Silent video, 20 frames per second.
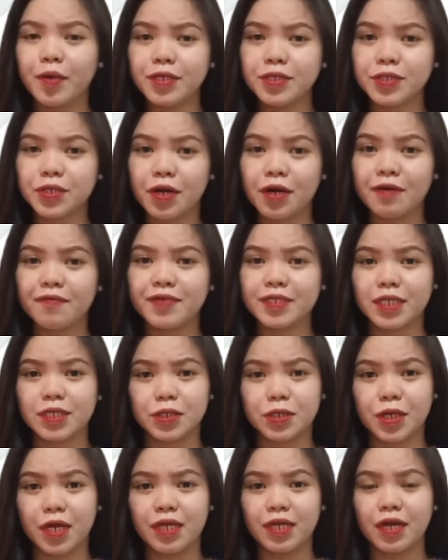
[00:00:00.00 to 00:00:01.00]
We will serve
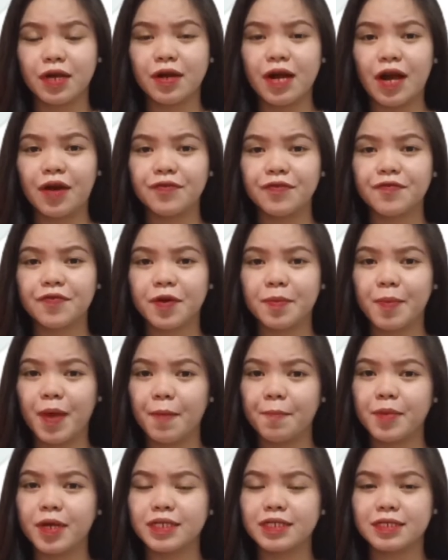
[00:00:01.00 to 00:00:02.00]
as a training ground for
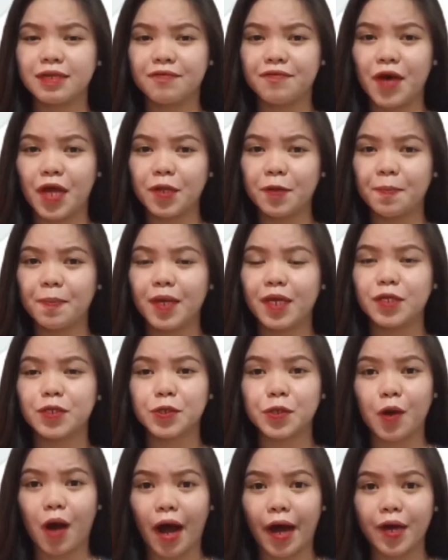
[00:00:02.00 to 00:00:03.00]
members'
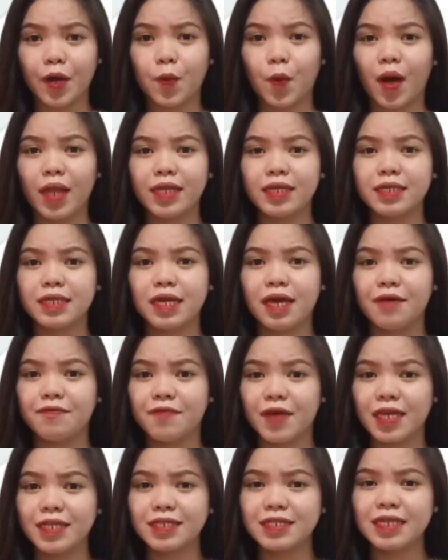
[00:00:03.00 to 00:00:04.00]
development through
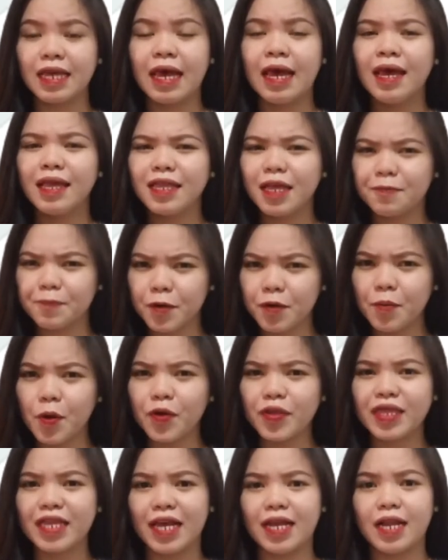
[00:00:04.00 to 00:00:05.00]
high-quality events that
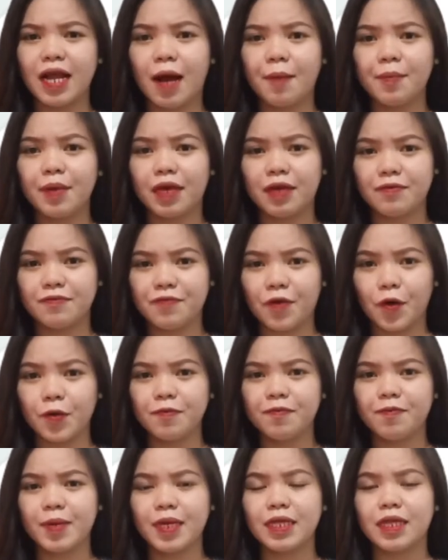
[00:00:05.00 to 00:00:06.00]
promote dynamic
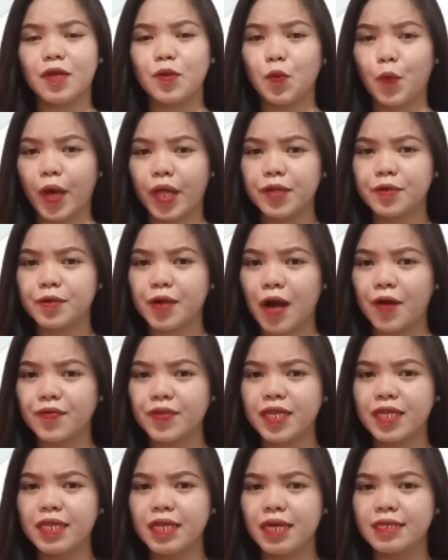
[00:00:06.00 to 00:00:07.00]
involvement and
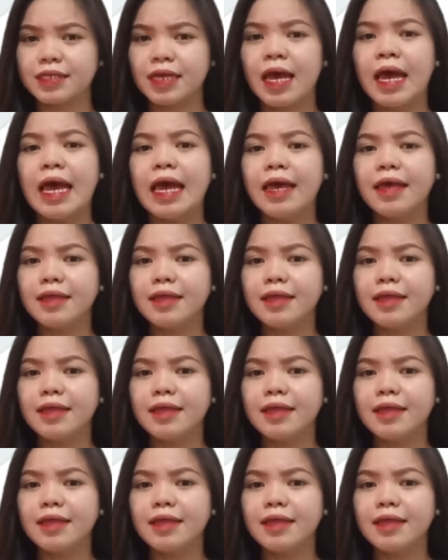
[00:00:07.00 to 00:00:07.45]
well-roundedness